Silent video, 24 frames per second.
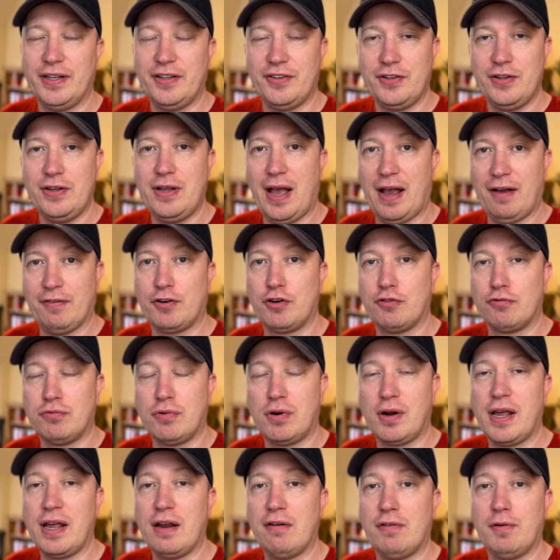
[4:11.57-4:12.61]
So you have to
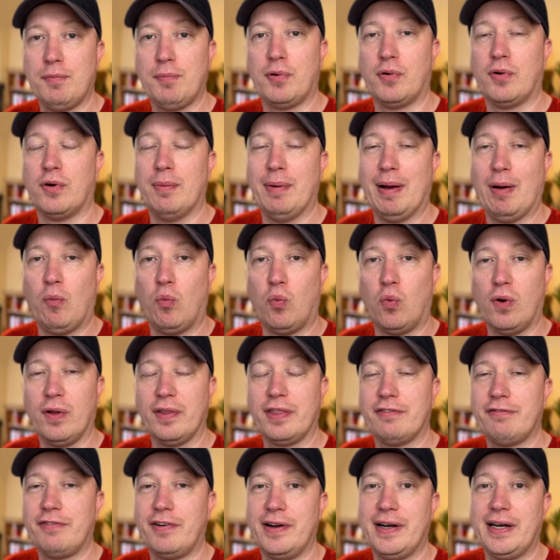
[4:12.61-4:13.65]
write a report about what
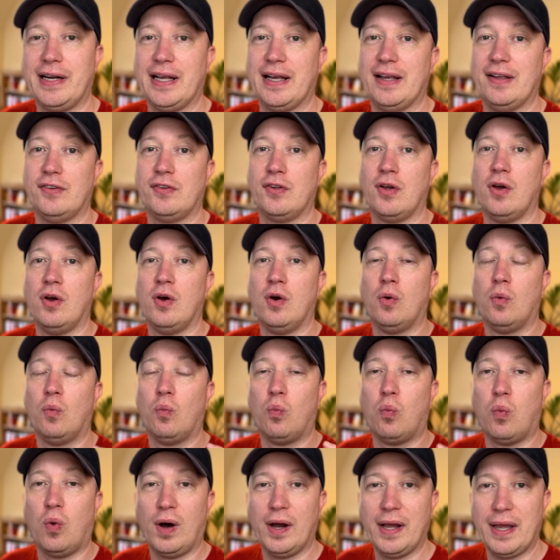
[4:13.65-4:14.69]
the finding is,
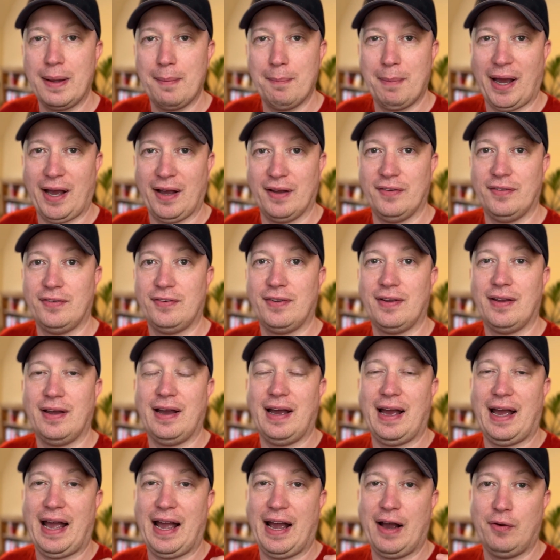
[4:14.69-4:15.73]
why it matters,
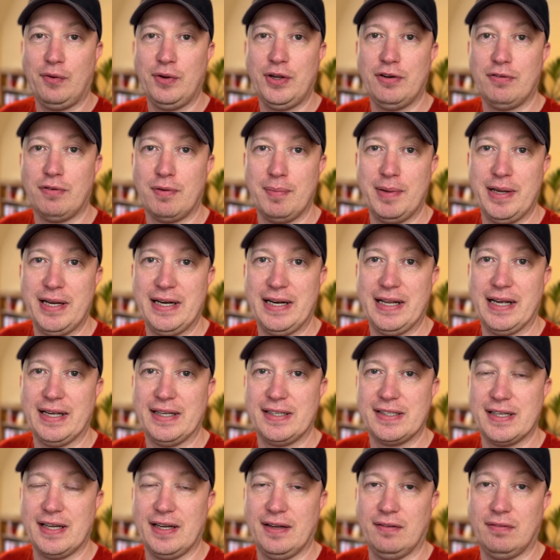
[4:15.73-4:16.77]
how you
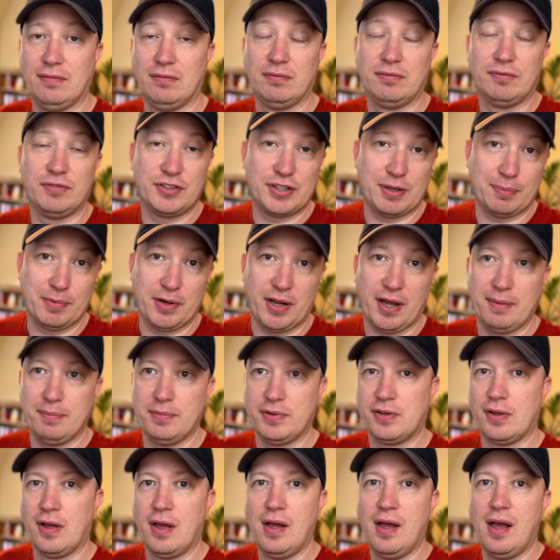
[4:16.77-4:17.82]
remediate it, sometimes,
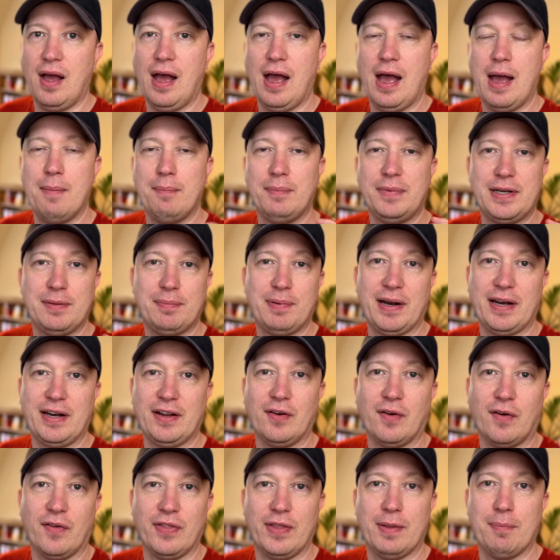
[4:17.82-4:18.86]
depending
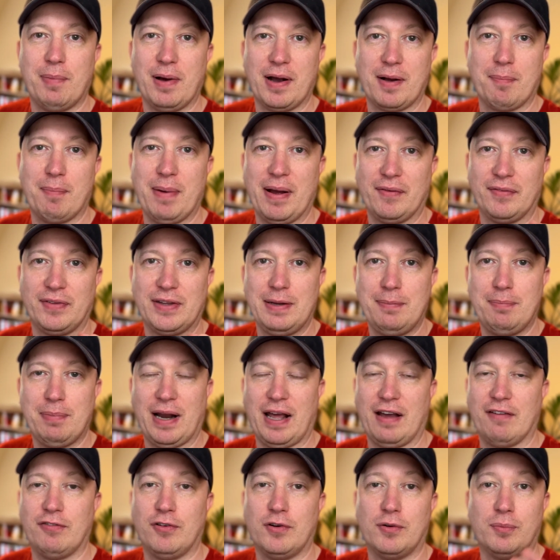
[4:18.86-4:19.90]
on the bug bounty
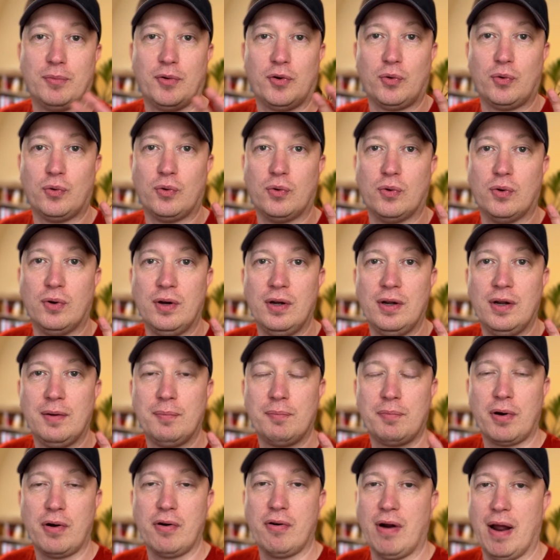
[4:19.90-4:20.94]
platform or
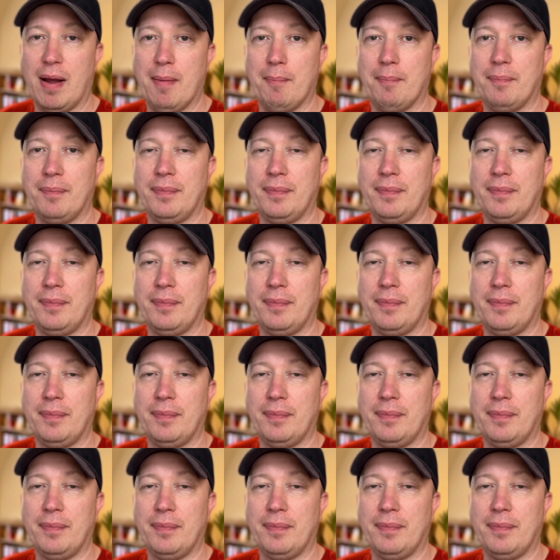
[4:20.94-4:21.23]
program.